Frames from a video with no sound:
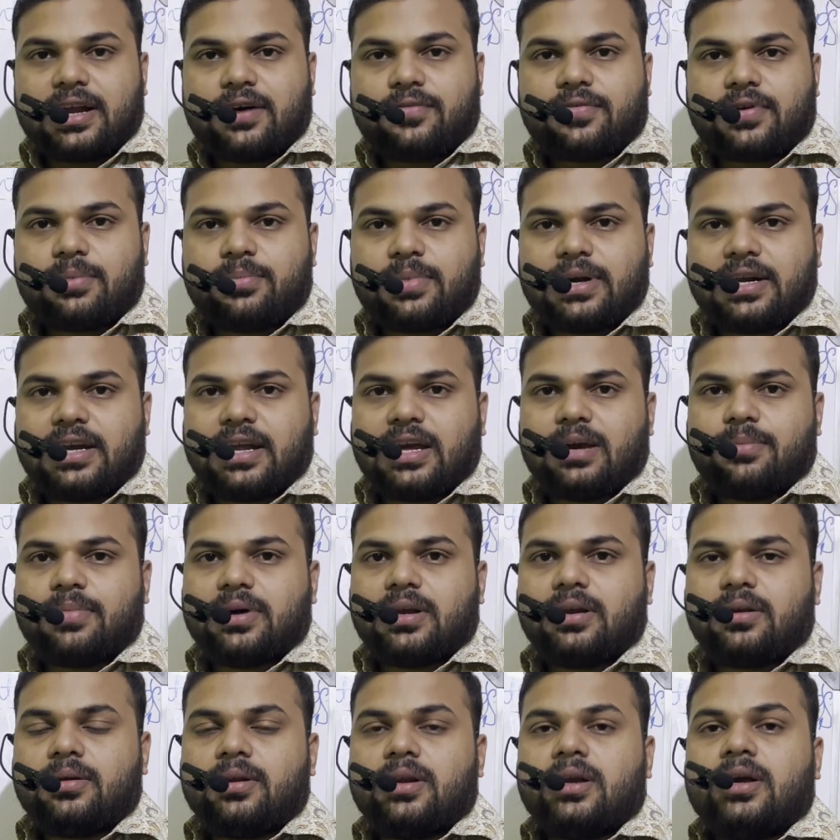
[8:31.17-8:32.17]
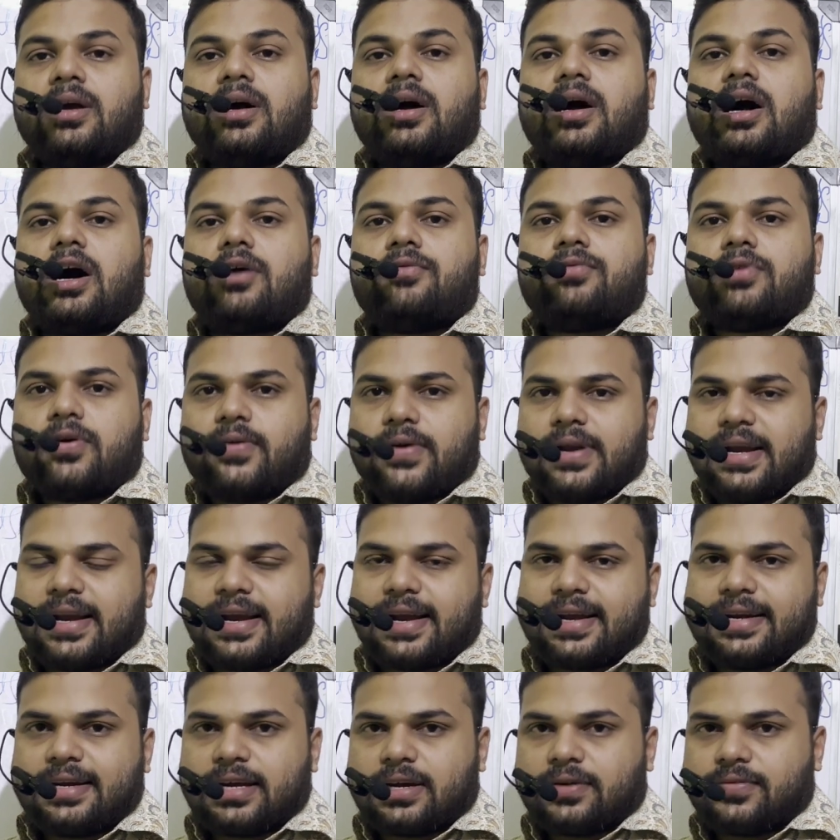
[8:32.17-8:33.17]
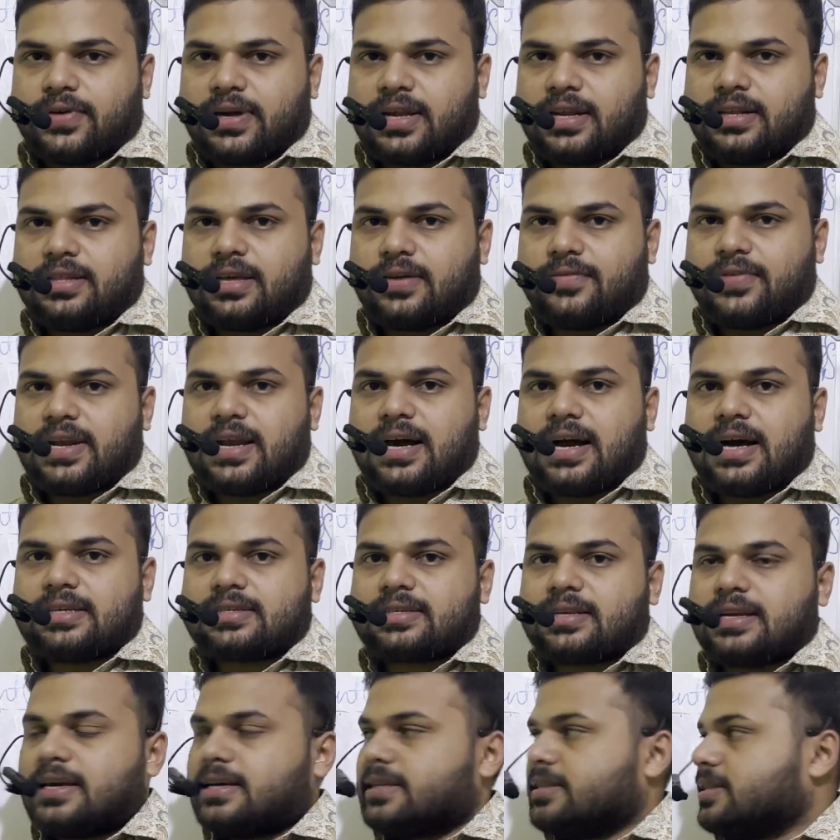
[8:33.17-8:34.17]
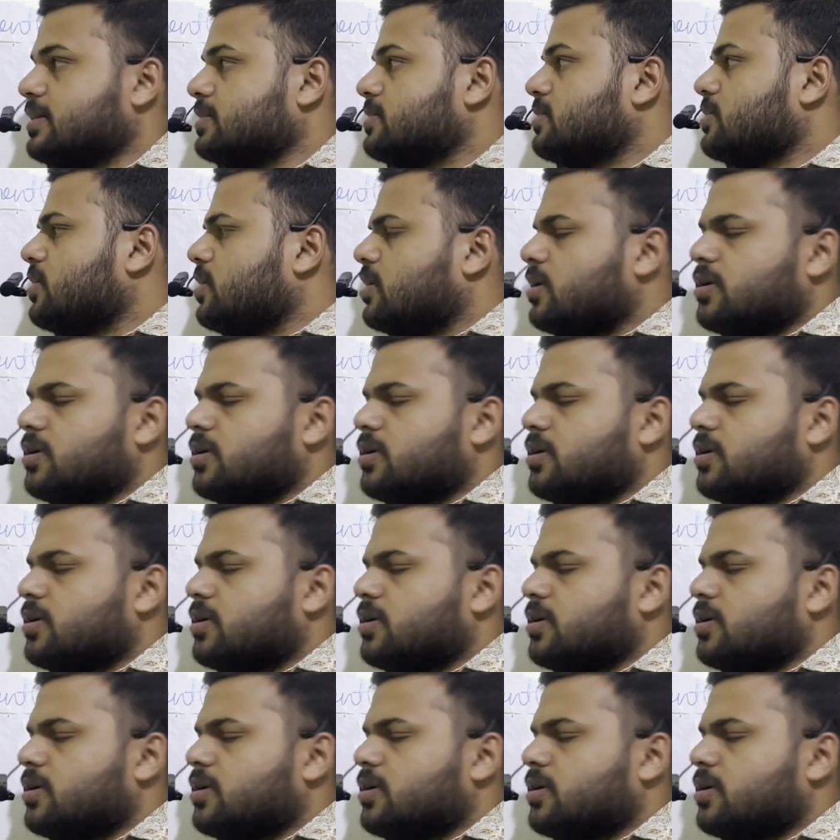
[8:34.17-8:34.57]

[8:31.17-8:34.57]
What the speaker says: data from a table, how you will write a query? They will ask like this.